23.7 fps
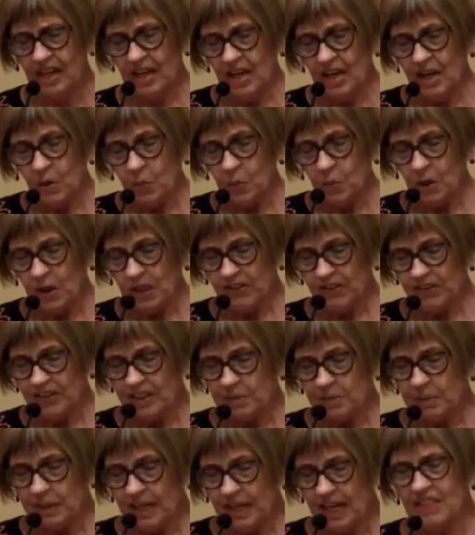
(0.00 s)
whether it's
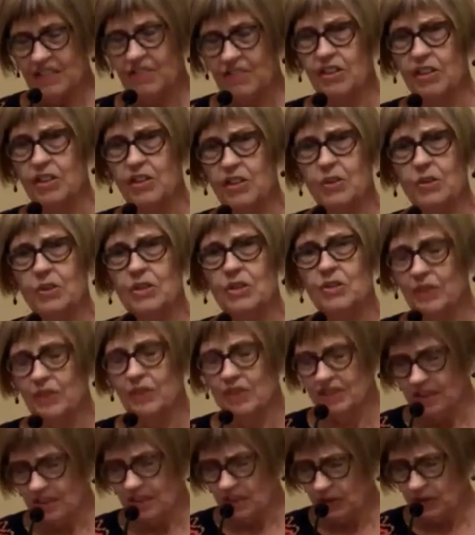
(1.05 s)
because of a New Year's
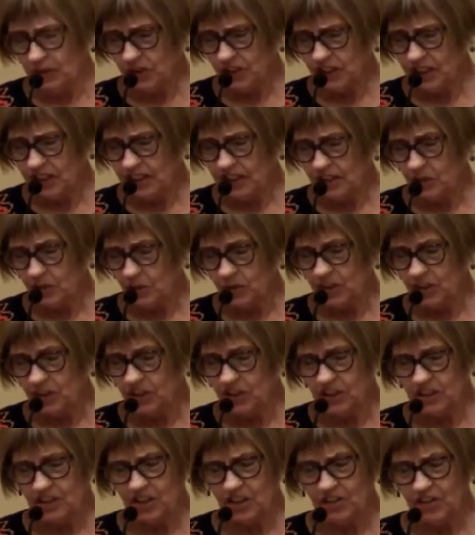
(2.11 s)
resolution or
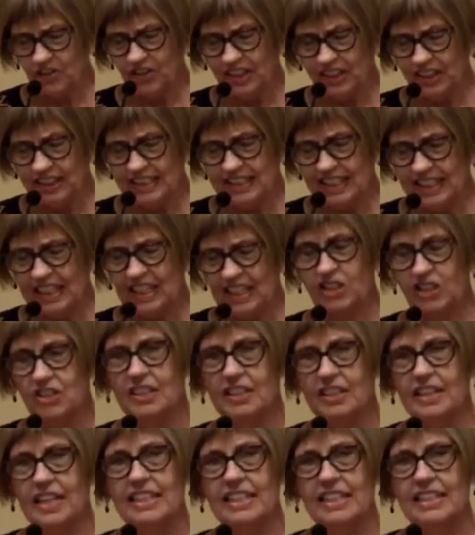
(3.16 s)
just a realization
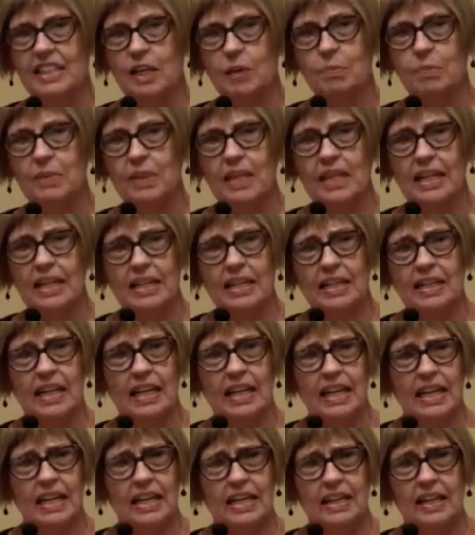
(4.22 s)
that something
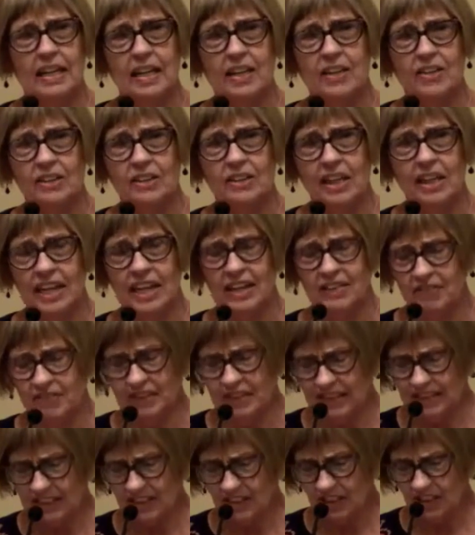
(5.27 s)
in their life
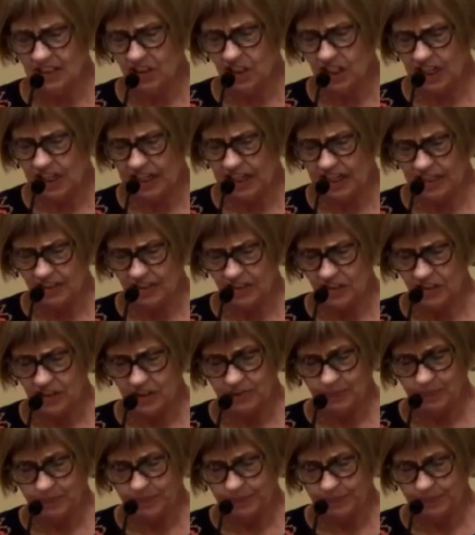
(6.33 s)
needs to change.
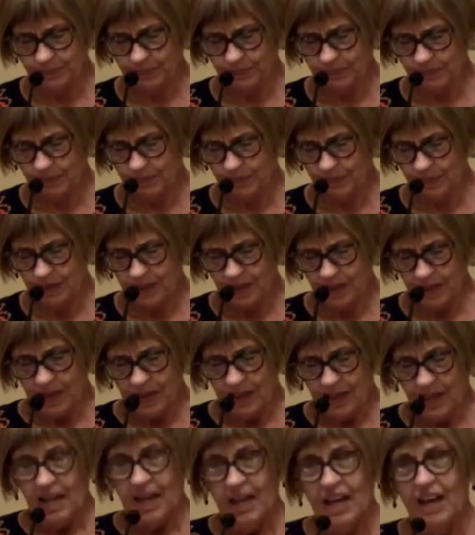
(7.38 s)

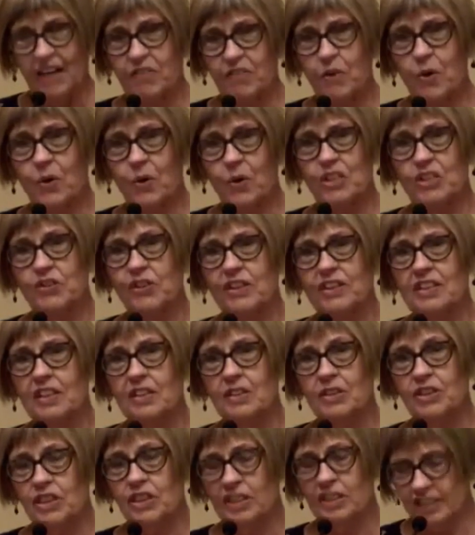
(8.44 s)
Of course,
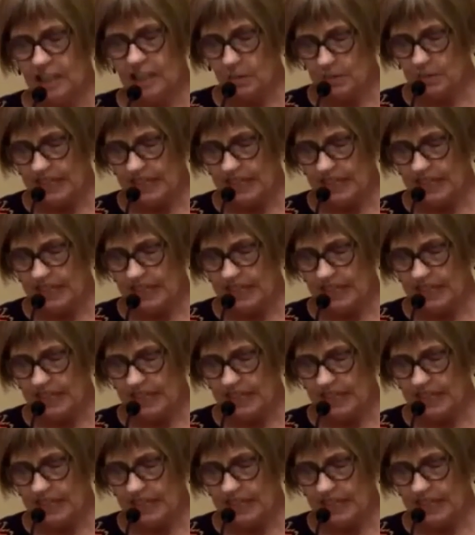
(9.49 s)
resolutions can be